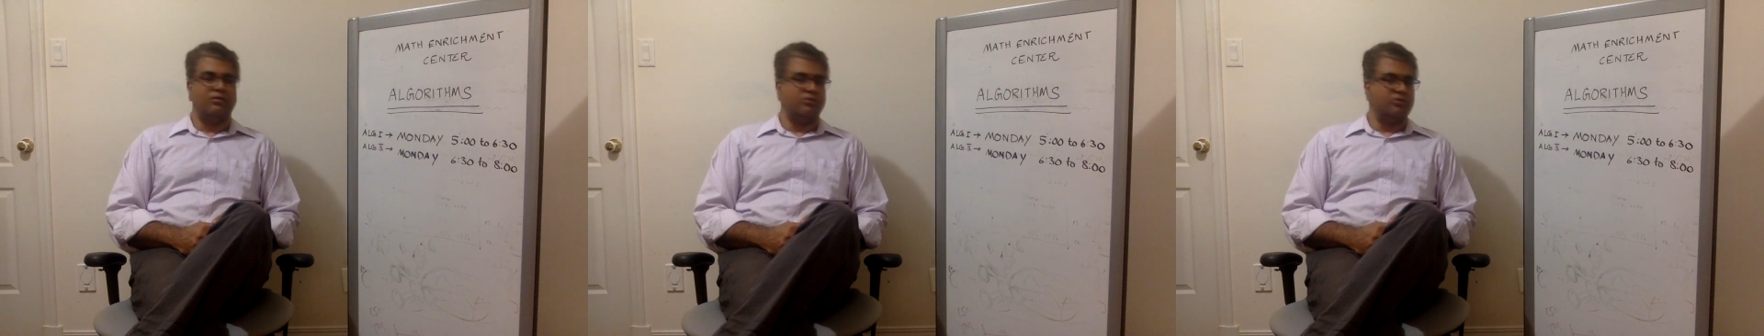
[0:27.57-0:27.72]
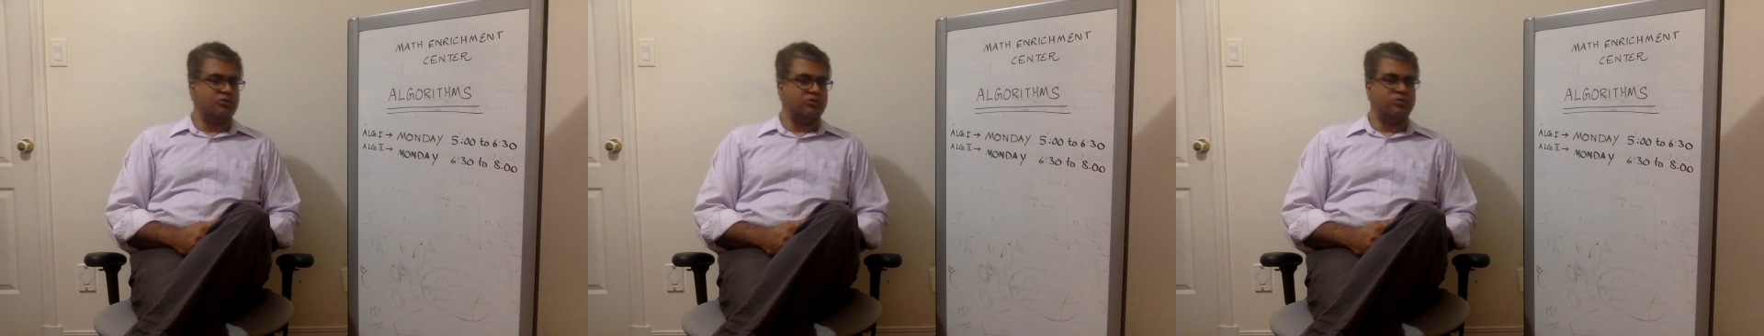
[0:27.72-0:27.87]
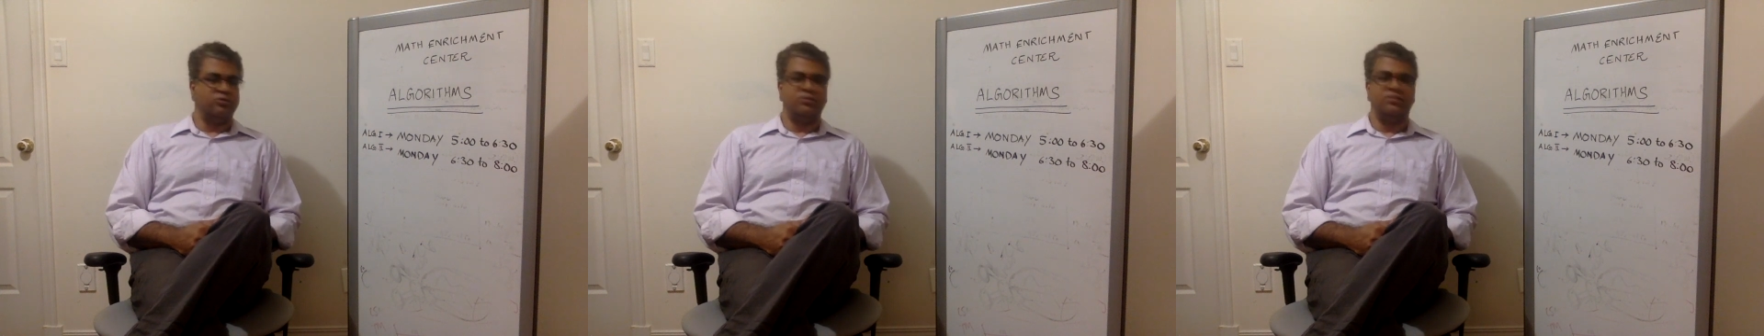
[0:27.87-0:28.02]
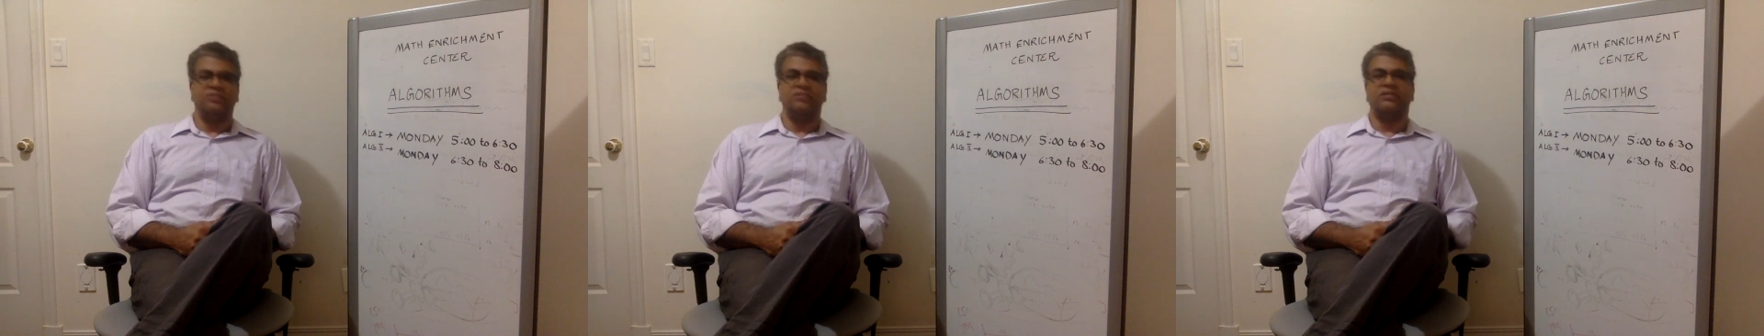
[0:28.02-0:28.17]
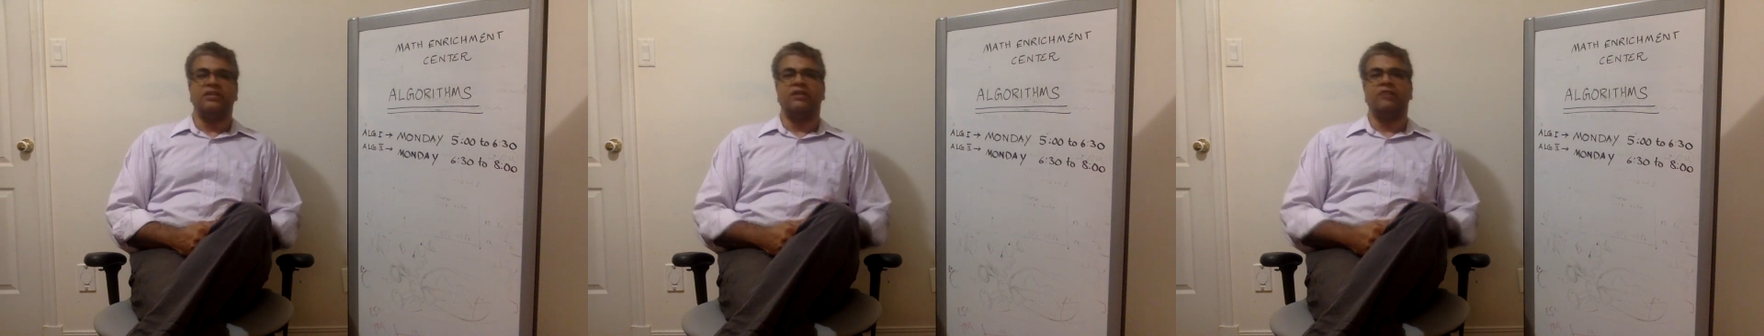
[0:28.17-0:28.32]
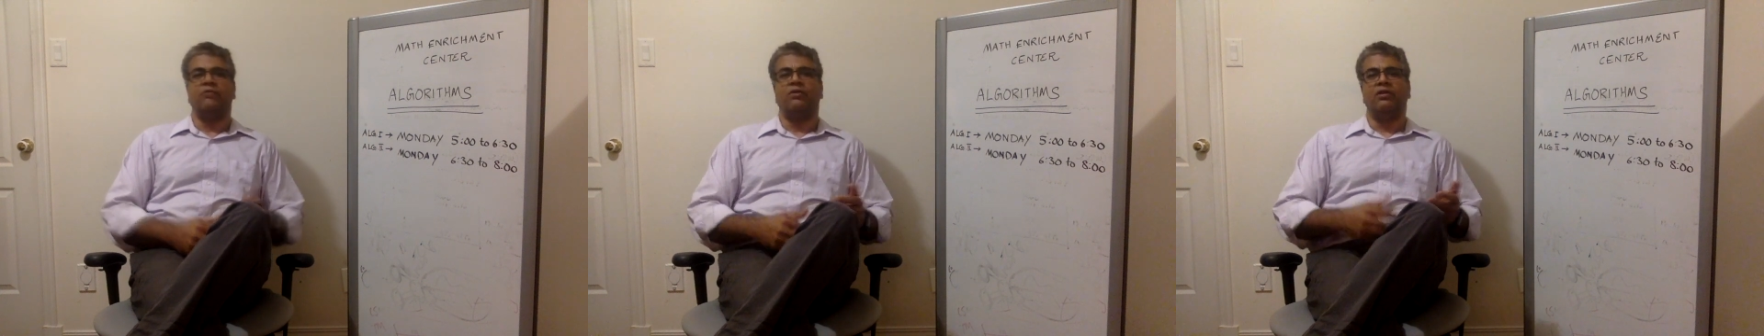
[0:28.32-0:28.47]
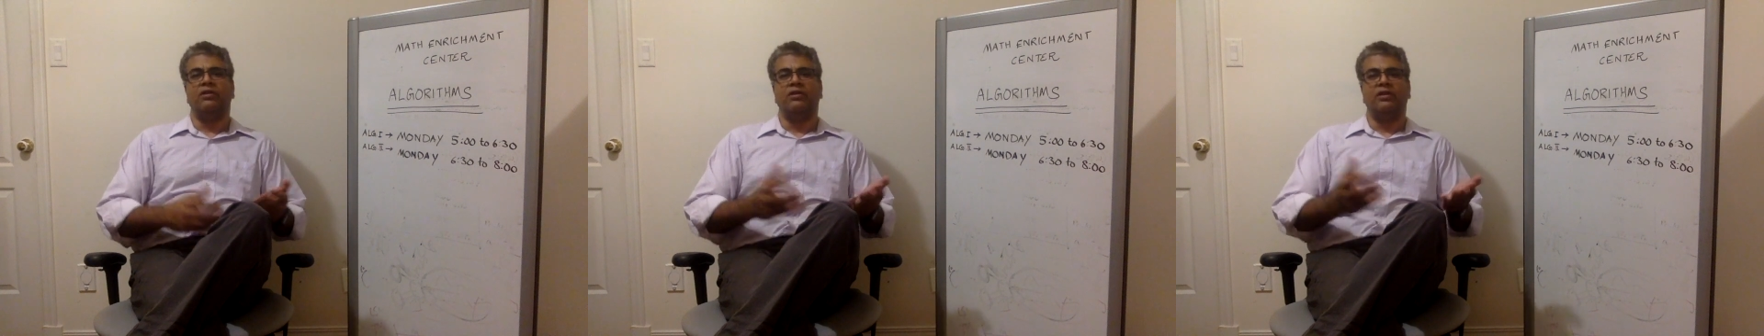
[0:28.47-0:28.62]
Students
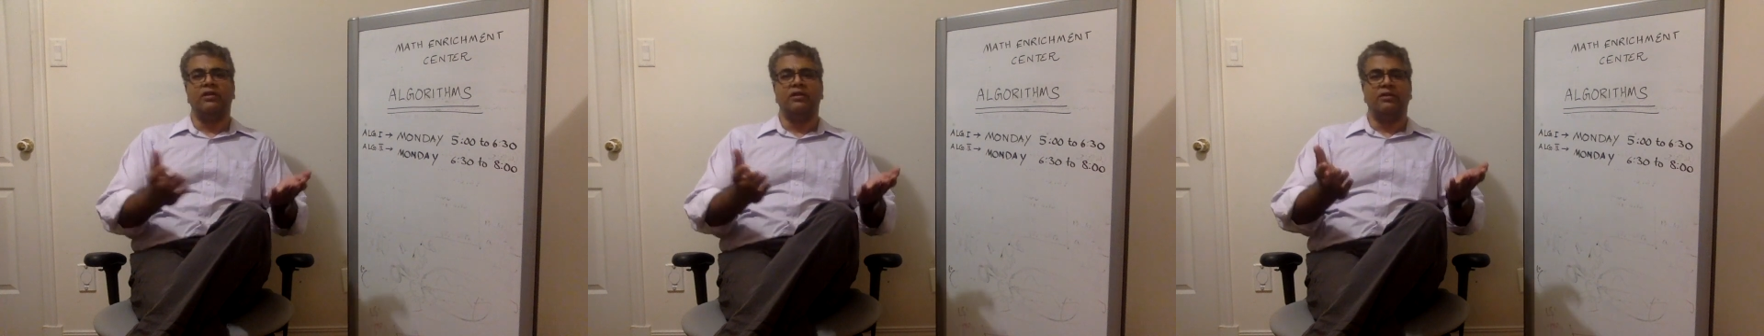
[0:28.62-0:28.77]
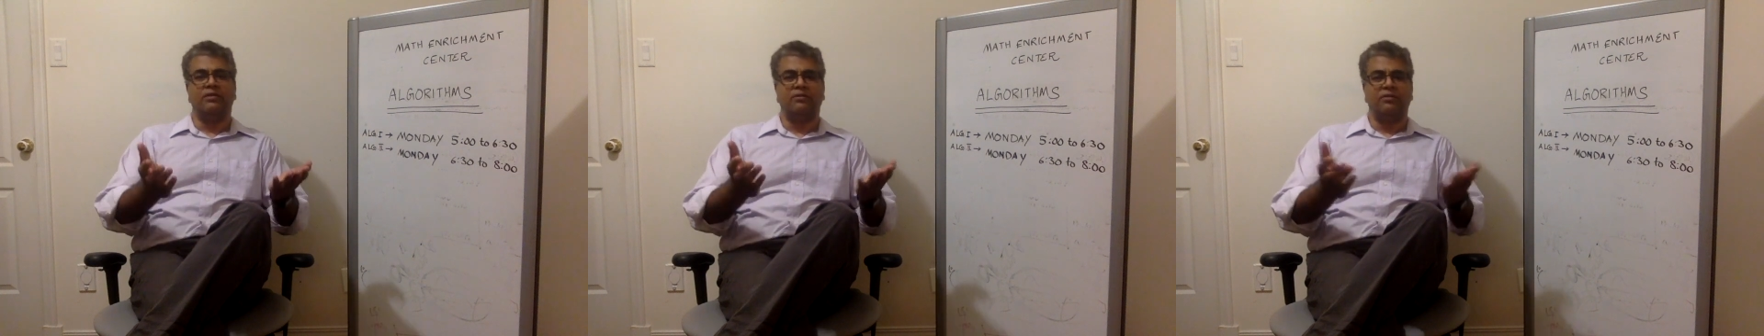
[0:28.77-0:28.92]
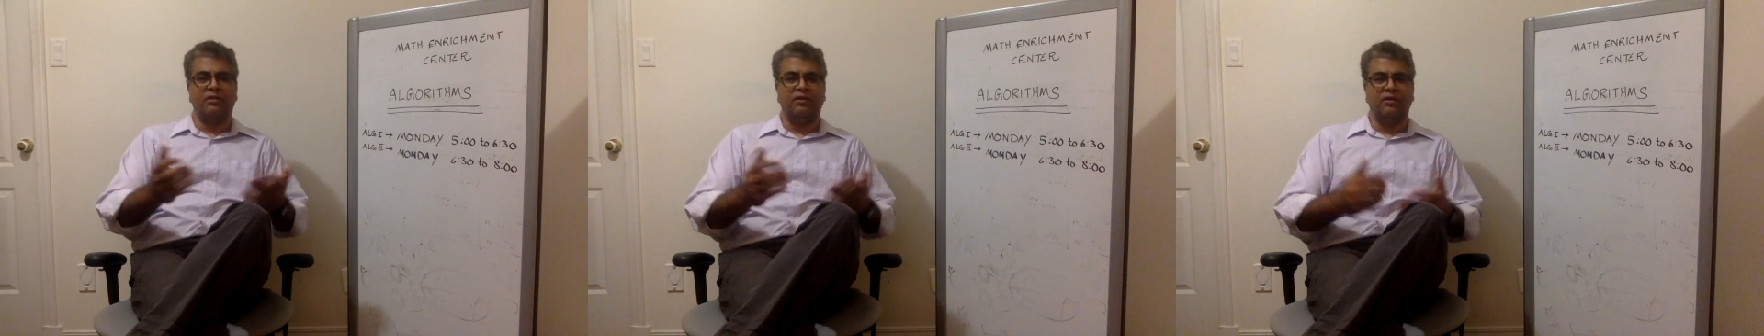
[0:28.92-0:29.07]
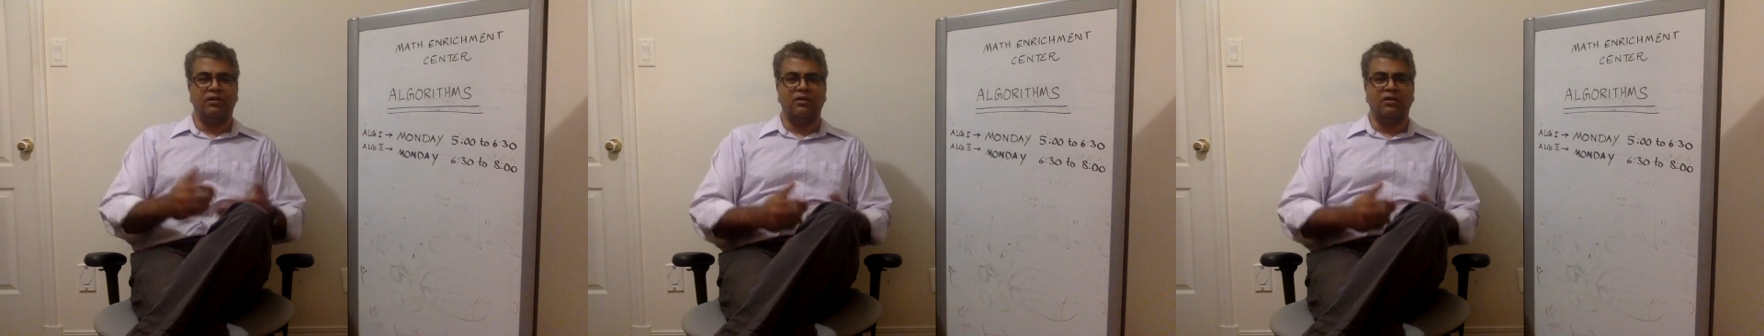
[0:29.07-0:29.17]
have already